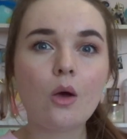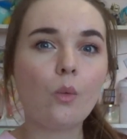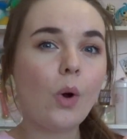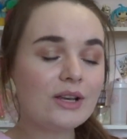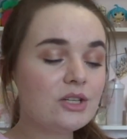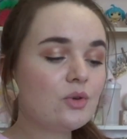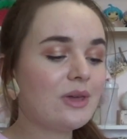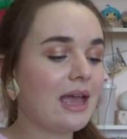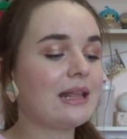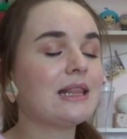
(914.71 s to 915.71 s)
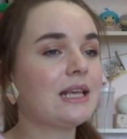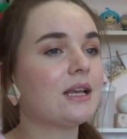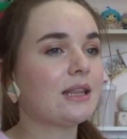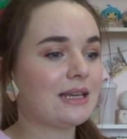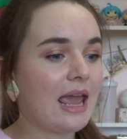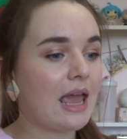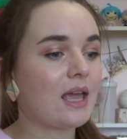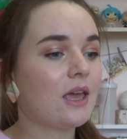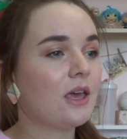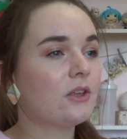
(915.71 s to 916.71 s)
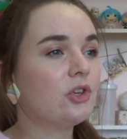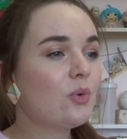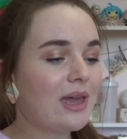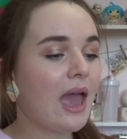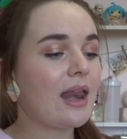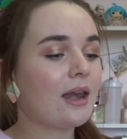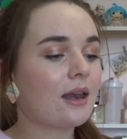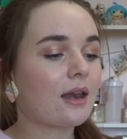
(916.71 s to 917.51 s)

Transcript: What do you get at the end of the day? You get